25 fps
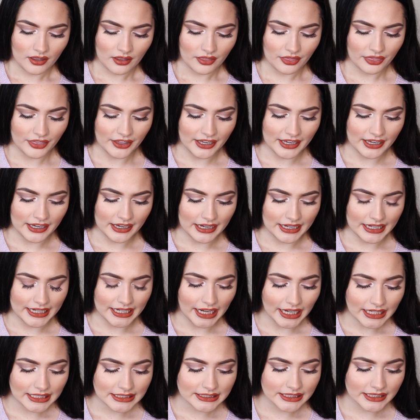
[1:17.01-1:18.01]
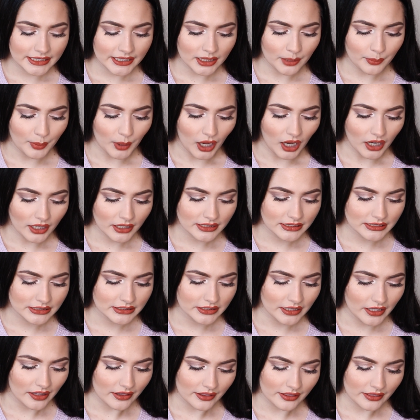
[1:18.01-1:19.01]
The next thing in the
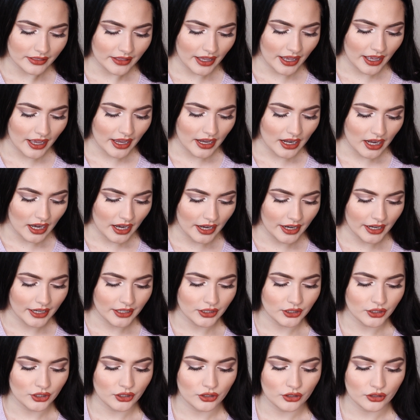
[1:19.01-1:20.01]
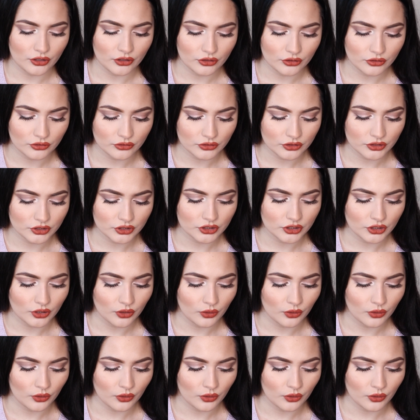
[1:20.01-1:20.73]
box that I used